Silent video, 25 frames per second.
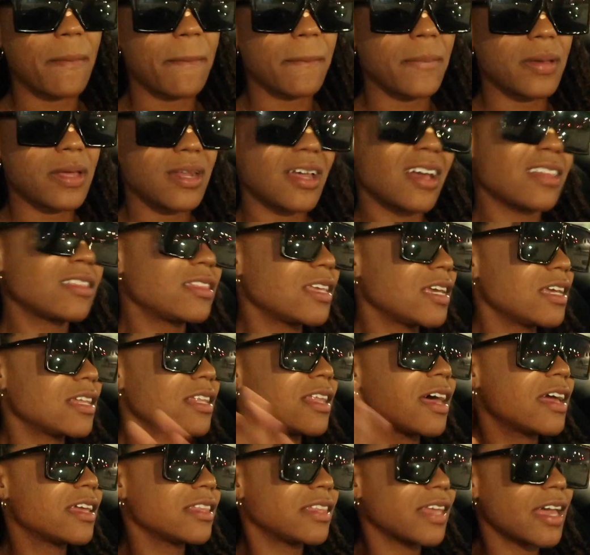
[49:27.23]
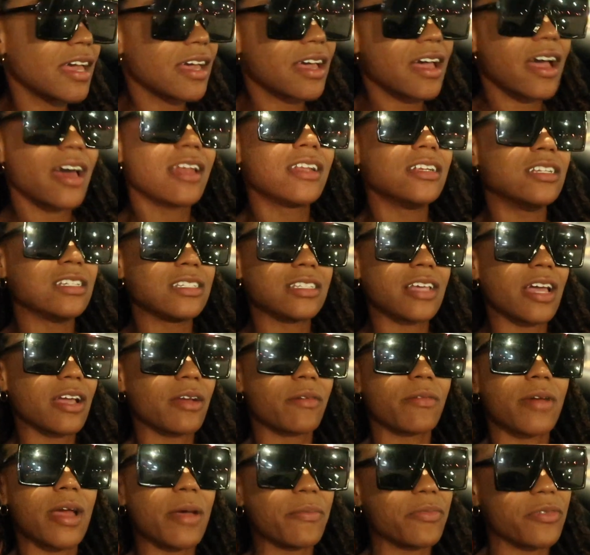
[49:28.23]
But I think like that kind of just like
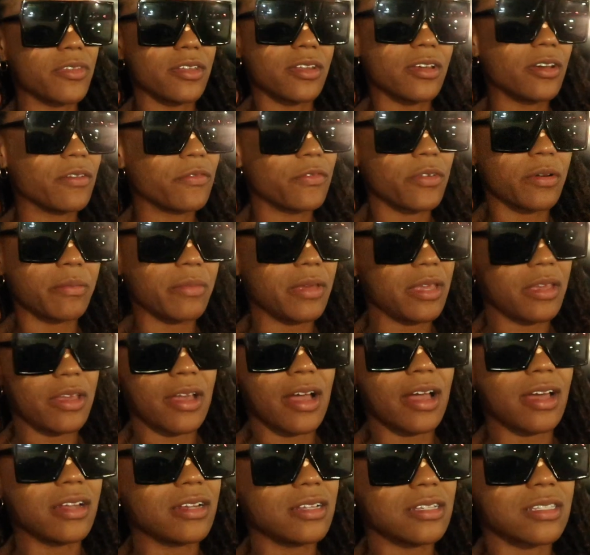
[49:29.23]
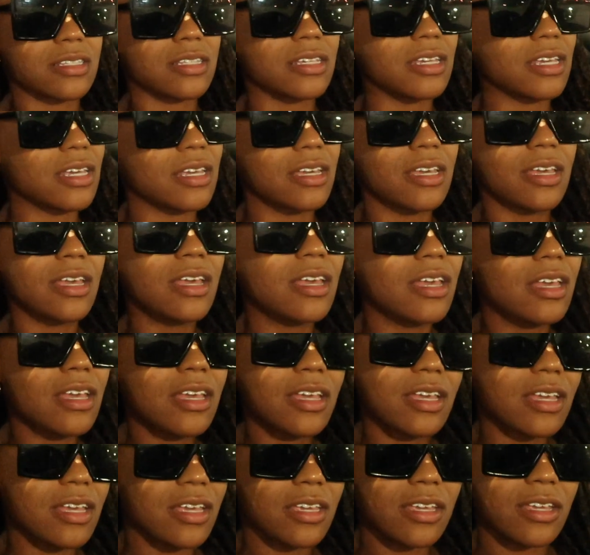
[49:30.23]
wraps it up for me, honestly.
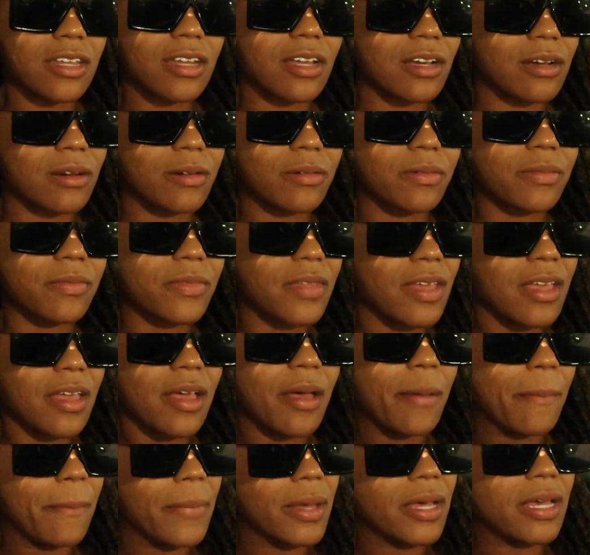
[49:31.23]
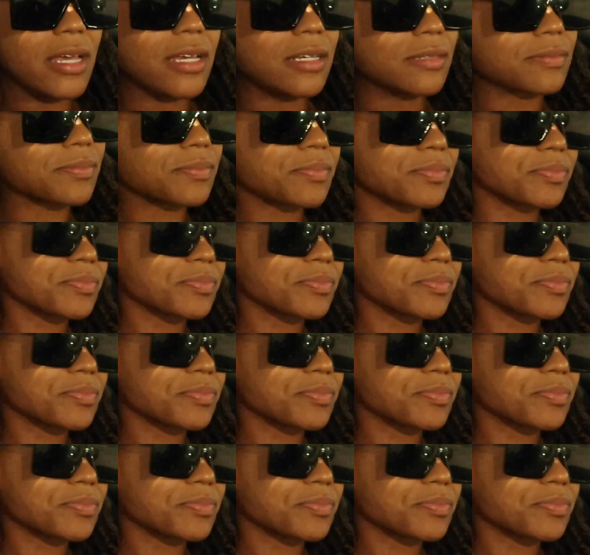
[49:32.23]
You know. But